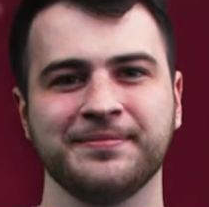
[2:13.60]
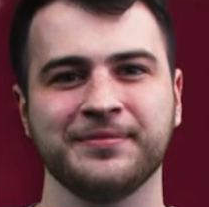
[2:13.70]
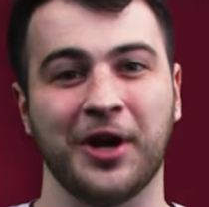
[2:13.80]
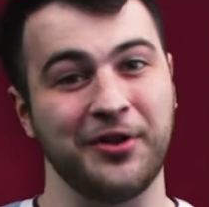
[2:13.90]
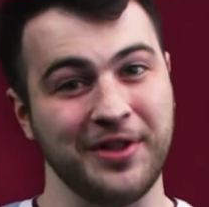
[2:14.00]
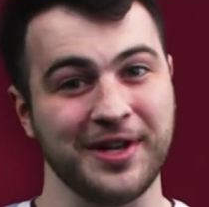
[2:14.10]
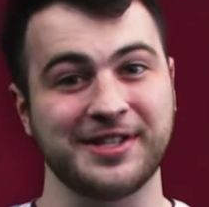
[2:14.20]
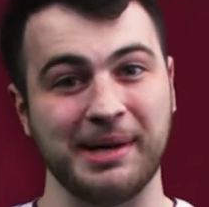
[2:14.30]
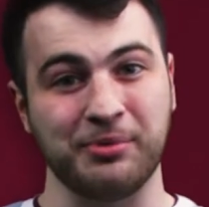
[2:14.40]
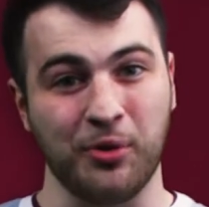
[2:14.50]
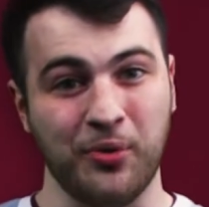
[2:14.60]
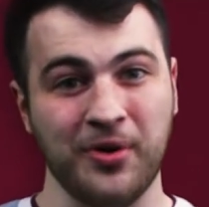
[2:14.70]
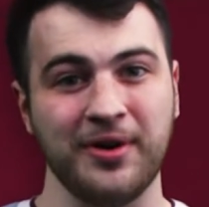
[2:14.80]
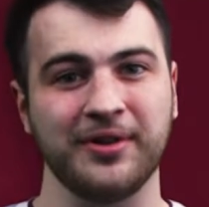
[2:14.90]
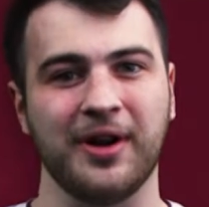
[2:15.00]
Under the Accept
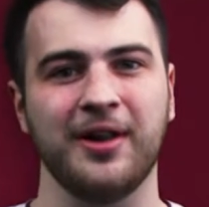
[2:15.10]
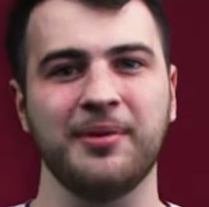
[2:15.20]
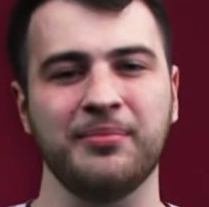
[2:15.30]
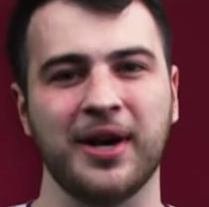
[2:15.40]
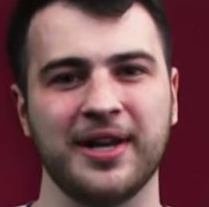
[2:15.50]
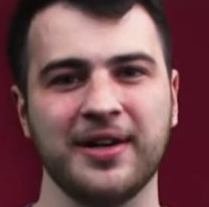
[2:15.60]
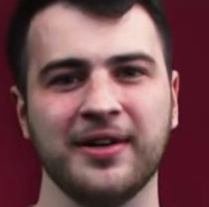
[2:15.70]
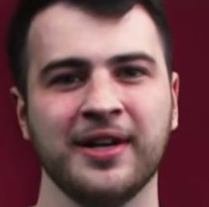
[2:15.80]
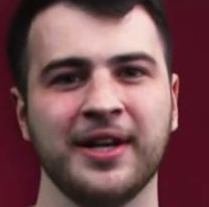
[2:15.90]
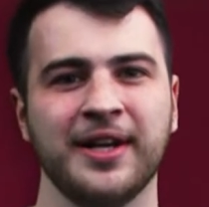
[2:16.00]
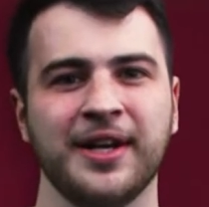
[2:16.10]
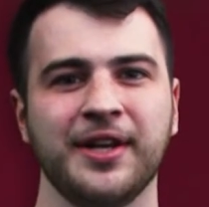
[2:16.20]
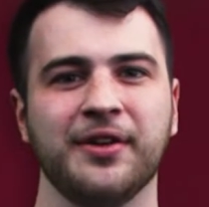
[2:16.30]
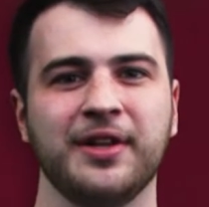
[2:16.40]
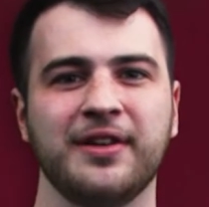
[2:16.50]
Award column right here,
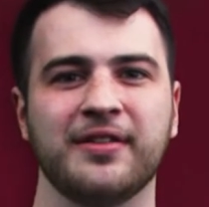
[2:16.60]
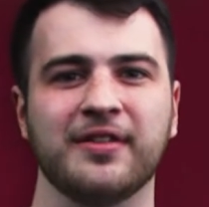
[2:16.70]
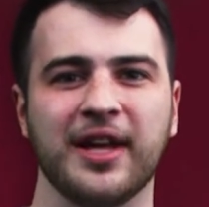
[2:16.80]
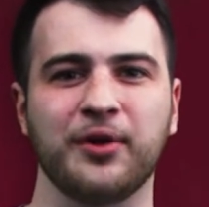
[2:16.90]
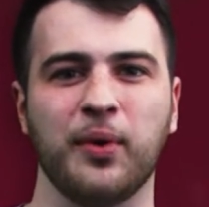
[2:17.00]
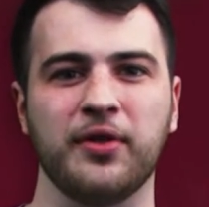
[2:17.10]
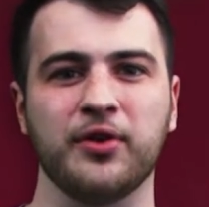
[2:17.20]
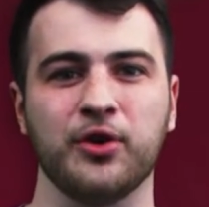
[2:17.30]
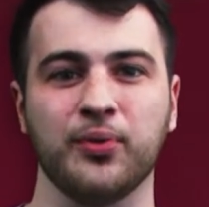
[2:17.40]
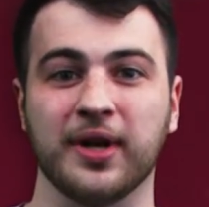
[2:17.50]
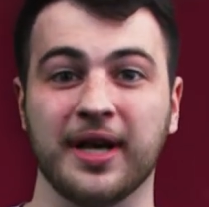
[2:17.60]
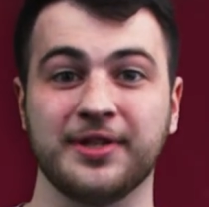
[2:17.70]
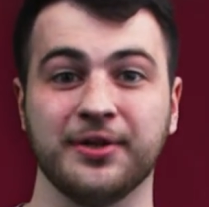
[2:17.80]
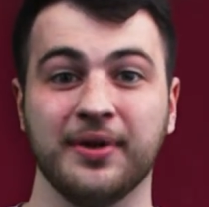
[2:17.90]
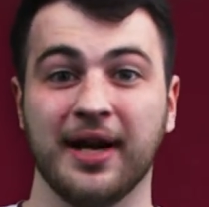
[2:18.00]
you'll need to select whether you would like
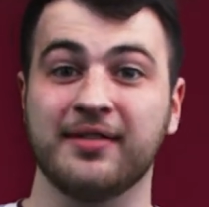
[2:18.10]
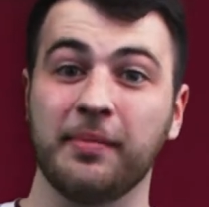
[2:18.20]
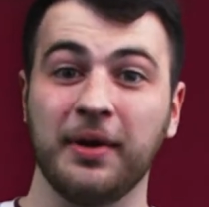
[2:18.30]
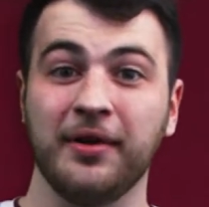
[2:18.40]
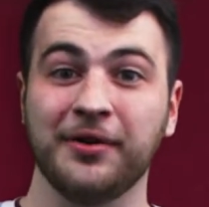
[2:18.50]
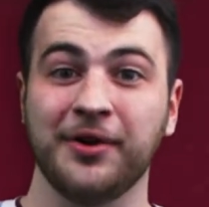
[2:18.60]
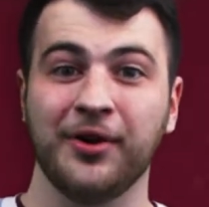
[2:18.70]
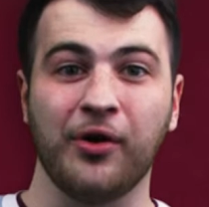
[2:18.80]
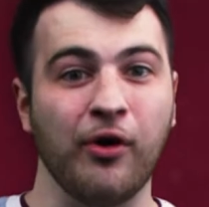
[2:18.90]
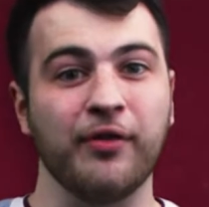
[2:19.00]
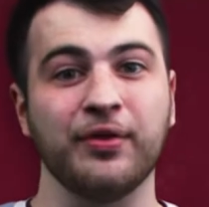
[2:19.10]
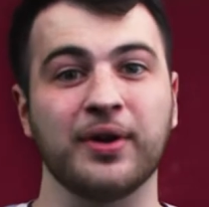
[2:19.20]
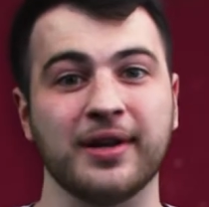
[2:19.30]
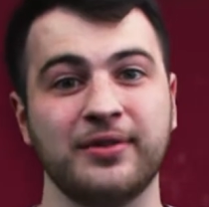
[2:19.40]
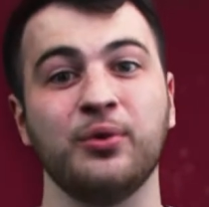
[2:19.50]
to accept it or if you'd
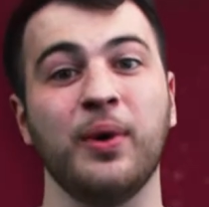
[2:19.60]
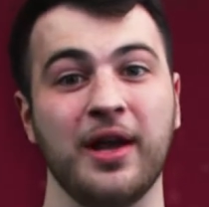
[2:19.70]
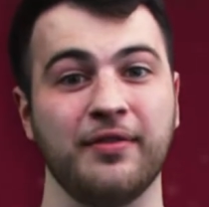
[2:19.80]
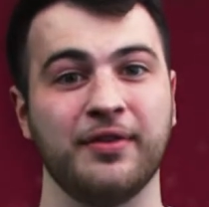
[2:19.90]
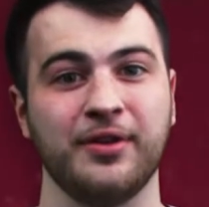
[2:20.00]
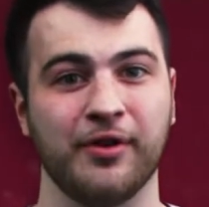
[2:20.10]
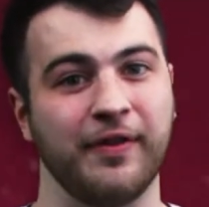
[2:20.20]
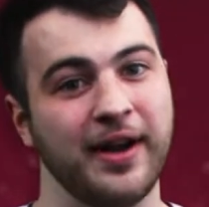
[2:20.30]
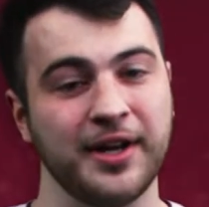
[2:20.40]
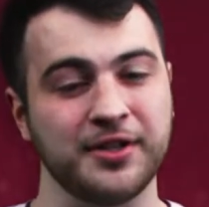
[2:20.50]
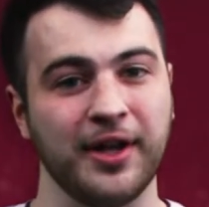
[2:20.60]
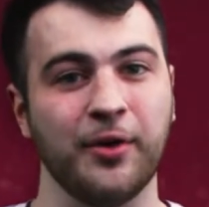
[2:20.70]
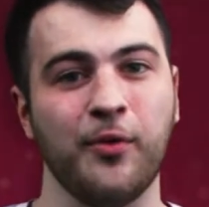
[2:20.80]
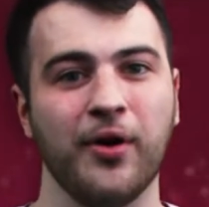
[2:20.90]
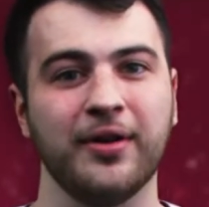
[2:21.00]
like to waive your financial aid
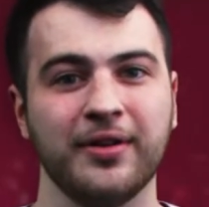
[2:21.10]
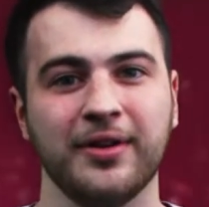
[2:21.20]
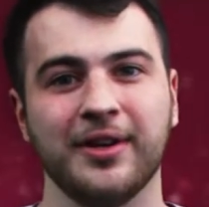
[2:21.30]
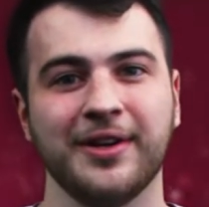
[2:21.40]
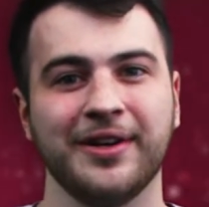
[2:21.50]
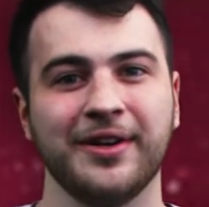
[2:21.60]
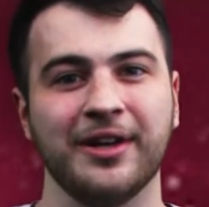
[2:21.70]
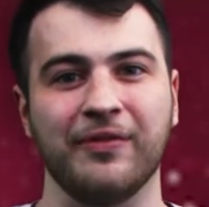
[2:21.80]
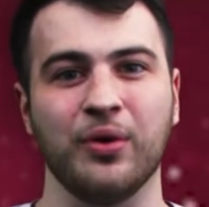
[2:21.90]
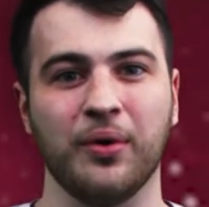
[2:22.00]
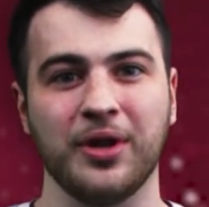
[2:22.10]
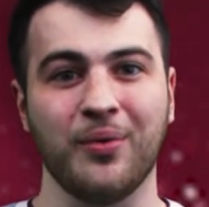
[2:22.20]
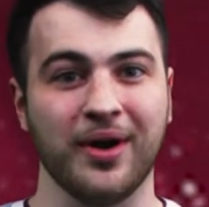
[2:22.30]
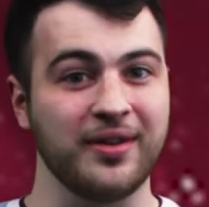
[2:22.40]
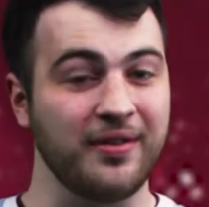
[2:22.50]
award. If you only
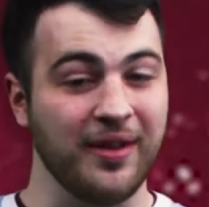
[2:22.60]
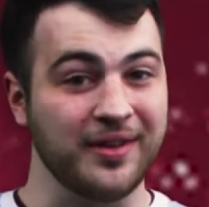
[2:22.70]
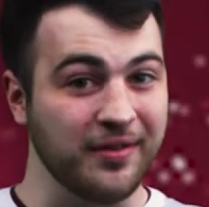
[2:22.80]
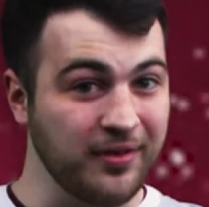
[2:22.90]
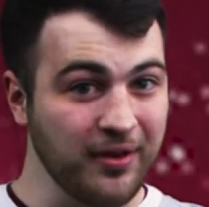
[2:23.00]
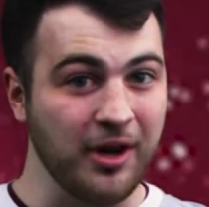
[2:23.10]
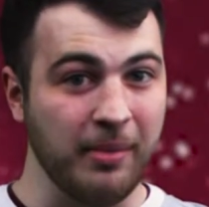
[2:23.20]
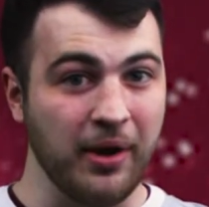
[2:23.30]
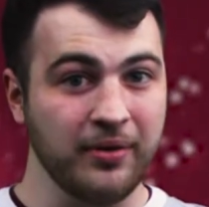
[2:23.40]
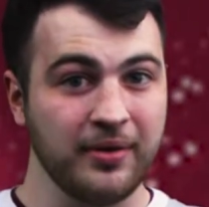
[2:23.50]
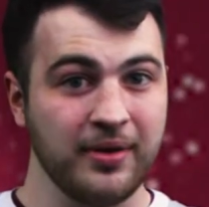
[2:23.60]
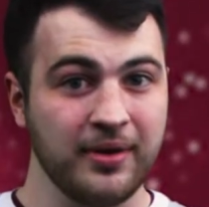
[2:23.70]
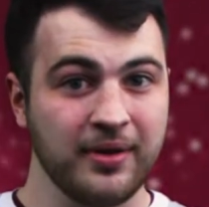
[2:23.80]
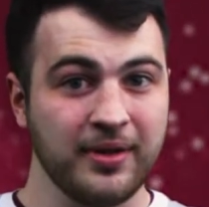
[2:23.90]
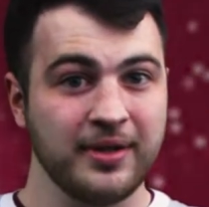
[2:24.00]
want to select a certain amount,
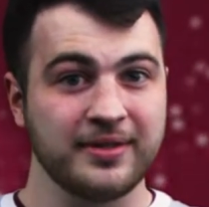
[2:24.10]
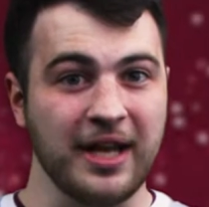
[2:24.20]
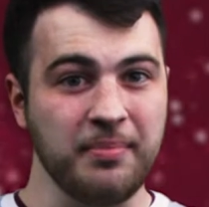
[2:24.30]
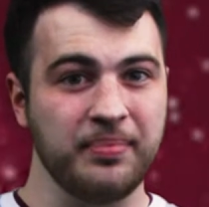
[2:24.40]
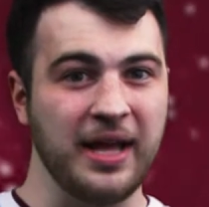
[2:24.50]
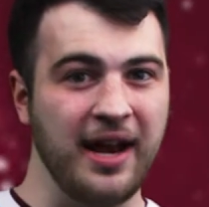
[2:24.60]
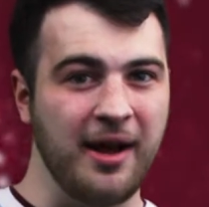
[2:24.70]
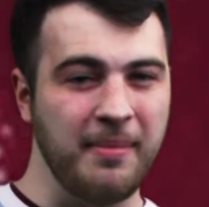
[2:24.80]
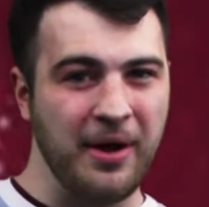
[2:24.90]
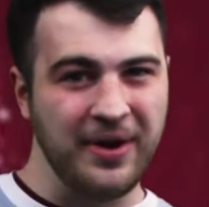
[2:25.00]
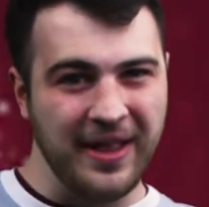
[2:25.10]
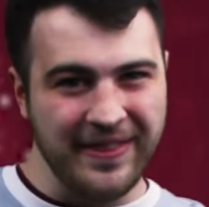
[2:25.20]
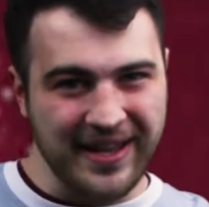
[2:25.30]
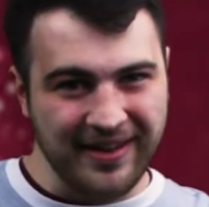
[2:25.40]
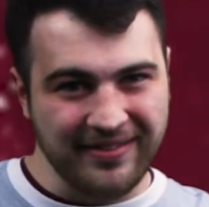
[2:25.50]
type that amount in
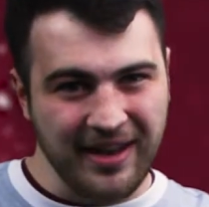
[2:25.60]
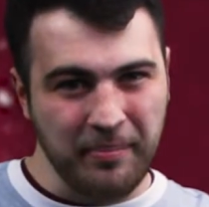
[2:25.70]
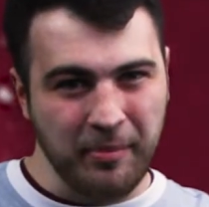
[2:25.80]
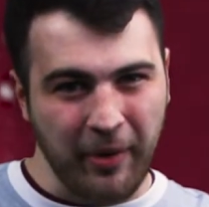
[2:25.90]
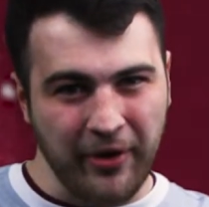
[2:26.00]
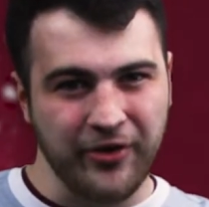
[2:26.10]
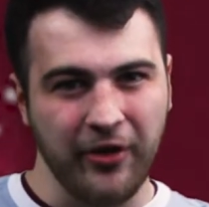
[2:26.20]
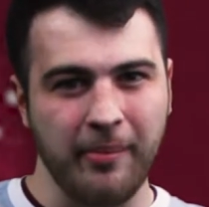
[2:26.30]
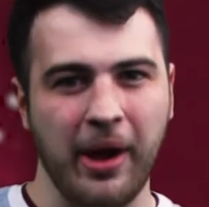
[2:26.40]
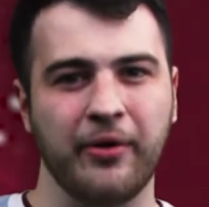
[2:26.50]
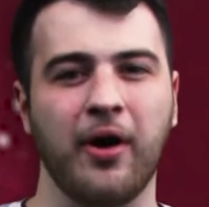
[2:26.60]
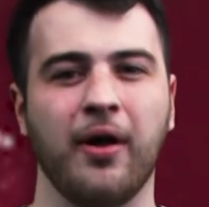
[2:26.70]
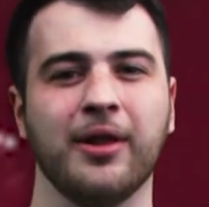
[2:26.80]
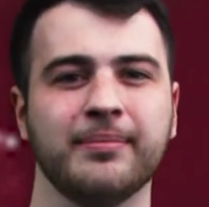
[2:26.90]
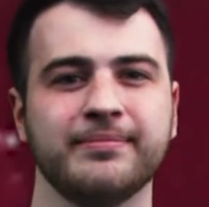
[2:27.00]
the Accept Partial Amount
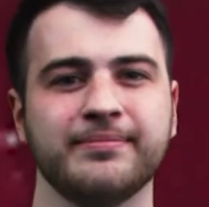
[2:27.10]
column.